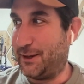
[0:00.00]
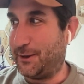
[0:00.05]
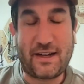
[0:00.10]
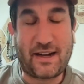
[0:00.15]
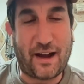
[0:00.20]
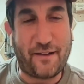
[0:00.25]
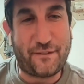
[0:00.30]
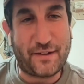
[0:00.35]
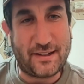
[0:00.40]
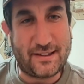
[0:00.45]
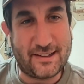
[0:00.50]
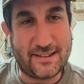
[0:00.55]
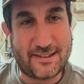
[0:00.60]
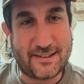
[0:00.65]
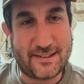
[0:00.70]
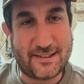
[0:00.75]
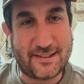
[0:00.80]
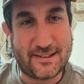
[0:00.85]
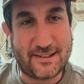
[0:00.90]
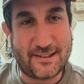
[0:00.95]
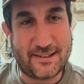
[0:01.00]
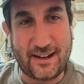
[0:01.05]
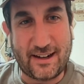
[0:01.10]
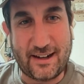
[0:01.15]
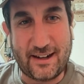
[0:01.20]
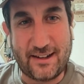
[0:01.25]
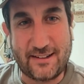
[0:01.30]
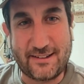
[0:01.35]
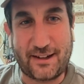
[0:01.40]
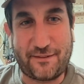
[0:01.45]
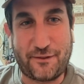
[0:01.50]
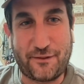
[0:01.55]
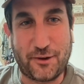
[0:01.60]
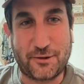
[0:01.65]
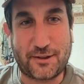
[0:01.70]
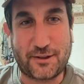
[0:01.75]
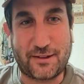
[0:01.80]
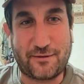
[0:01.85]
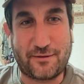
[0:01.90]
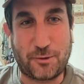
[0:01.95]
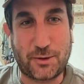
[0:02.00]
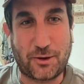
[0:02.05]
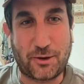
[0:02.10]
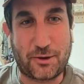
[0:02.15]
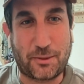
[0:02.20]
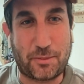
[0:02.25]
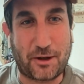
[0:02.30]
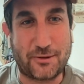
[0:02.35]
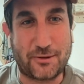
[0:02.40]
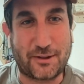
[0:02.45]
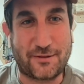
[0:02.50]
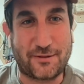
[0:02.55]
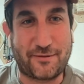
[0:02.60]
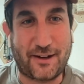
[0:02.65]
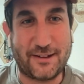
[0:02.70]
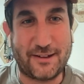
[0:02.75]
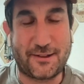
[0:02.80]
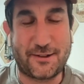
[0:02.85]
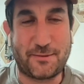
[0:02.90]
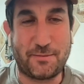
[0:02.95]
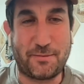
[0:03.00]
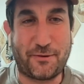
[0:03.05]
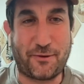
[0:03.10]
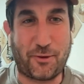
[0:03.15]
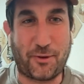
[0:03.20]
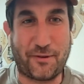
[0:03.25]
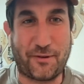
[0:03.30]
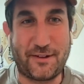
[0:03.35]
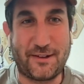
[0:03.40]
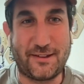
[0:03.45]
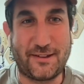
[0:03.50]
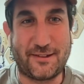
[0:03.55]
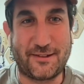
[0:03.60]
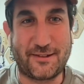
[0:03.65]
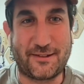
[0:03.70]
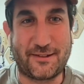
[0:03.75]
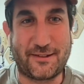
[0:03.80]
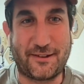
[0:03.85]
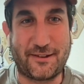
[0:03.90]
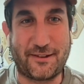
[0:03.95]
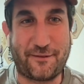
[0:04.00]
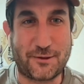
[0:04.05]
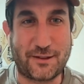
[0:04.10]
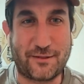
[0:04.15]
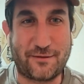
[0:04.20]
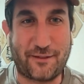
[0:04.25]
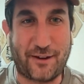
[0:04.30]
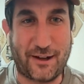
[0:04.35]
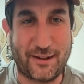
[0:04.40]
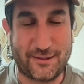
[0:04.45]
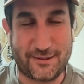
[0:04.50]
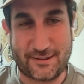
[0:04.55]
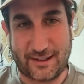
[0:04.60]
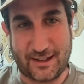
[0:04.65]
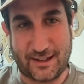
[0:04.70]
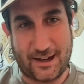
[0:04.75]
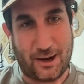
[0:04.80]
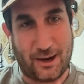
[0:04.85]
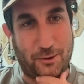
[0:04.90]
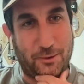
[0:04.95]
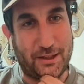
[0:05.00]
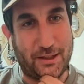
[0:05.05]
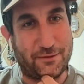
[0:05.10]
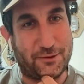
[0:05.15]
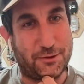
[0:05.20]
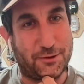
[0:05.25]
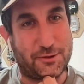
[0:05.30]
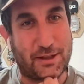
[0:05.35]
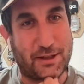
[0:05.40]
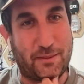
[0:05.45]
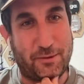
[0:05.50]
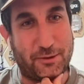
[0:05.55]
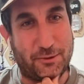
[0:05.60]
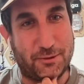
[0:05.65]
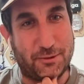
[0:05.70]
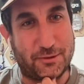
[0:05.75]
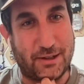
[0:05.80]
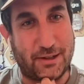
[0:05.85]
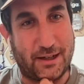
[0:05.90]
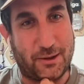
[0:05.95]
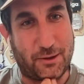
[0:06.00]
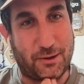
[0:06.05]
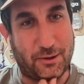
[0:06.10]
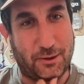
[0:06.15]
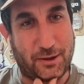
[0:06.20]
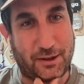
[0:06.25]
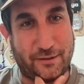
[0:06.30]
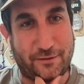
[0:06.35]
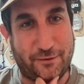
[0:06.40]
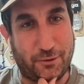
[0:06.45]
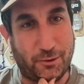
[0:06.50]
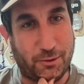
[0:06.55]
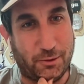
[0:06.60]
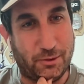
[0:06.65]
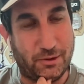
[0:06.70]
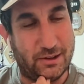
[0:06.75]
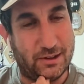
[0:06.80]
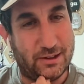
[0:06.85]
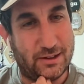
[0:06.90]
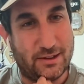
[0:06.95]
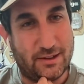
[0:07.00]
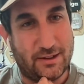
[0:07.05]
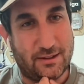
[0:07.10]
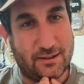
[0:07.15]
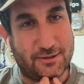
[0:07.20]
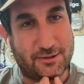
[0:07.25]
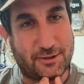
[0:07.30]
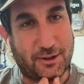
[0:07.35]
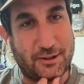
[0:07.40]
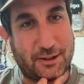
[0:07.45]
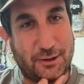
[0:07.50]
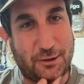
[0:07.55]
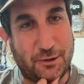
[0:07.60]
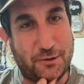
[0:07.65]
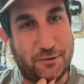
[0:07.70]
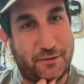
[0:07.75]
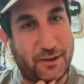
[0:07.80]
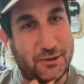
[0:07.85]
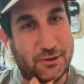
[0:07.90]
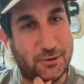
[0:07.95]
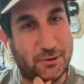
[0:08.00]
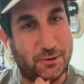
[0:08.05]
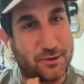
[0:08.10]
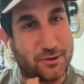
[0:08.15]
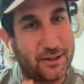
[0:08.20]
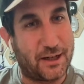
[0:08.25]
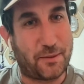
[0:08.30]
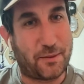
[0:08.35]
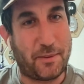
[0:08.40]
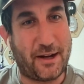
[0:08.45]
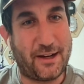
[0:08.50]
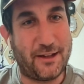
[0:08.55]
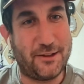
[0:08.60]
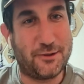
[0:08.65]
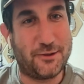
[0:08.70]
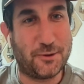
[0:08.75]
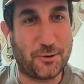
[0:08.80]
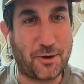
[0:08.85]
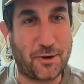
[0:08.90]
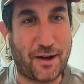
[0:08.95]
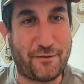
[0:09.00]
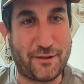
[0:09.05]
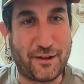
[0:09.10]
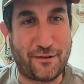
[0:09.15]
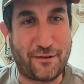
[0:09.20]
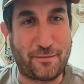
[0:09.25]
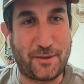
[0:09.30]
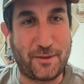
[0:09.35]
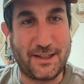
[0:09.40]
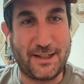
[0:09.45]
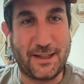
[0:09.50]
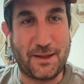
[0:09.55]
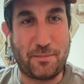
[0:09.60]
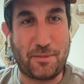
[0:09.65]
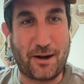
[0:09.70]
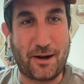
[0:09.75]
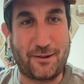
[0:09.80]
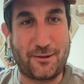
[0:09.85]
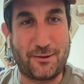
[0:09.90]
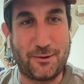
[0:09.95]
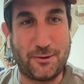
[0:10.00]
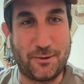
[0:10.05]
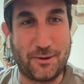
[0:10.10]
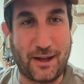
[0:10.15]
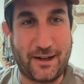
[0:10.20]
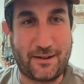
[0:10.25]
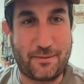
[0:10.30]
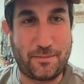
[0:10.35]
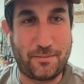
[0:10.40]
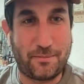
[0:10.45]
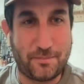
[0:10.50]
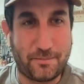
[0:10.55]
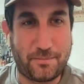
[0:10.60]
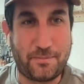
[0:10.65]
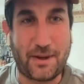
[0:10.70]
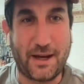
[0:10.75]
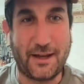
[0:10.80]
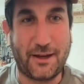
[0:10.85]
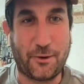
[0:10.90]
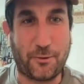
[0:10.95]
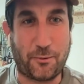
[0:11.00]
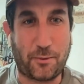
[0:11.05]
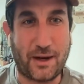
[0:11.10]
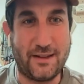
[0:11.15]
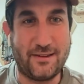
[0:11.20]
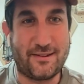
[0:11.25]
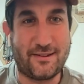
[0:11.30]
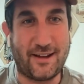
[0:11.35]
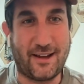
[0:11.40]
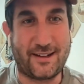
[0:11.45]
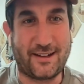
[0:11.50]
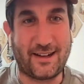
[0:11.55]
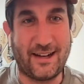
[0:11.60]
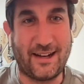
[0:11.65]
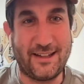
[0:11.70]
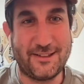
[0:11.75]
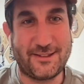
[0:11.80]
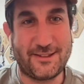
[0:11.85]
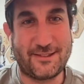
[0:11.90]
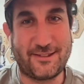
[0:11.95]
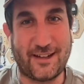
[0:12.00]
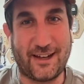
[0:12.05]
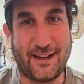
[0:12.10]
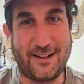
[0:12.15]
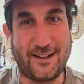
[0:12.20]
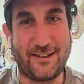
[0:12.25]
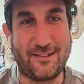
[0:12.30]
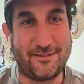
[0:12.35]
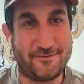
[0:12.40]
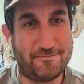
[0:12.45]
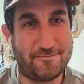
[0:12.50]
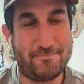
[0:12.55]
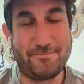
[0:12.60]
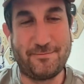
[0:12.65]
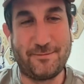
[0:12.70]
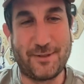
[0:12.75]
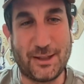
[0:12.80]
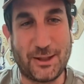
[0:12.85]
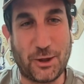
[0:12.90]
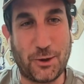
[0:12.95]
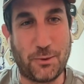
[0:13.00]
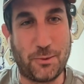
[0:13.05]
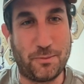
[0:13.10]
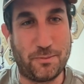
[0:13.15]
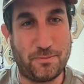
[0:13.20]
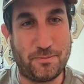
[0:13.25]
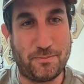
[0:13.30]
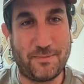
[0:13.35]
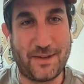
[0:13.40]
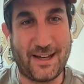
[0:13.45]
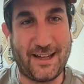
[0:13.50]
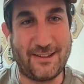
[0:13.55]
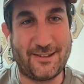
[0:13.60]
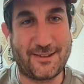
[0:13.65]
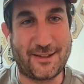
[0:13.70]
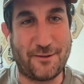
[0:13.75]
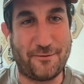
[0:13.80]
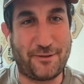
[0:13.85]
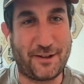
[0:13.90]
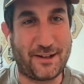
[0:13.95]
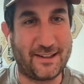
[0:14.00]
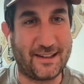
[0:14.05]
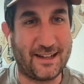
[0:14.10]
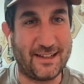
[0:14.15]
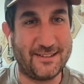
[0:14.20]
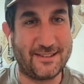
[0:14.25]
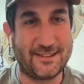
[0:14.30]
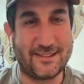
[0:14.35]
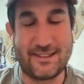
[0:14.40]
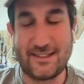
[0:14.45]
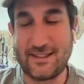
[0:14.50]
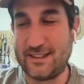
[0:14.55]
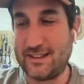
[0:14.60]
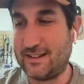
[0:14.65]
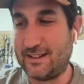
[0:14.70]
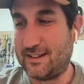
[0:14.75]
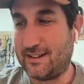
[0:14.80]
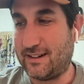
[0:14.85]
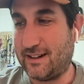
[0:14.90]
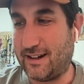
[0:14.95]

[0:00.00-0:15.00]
And I think this is like first we talk about advices before. I think this is the first advice I'll give to someone who's like looking for starting new venture, like making sure you have enough money in the bank to like pay your rent at least and, eat something nice.